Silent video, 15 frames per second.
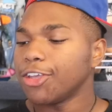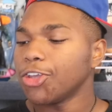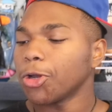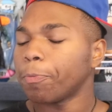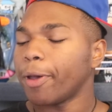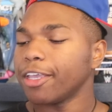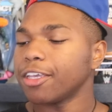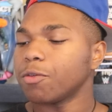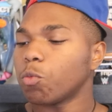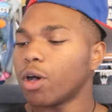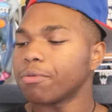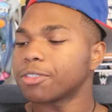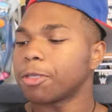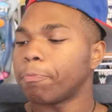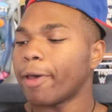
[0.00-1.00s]
in your opinion,
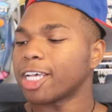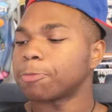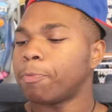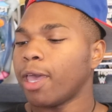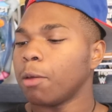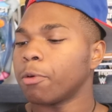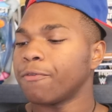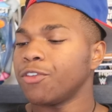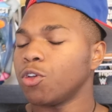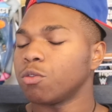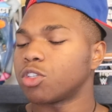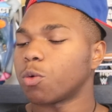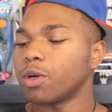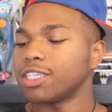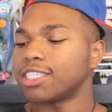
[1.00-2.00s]
what was the best pay-per-view
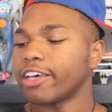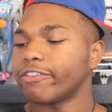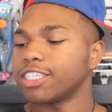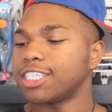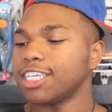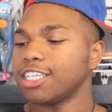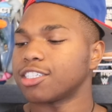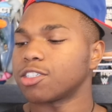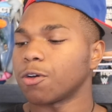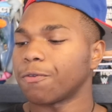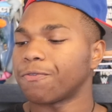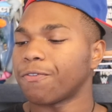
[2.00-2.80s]
2017 so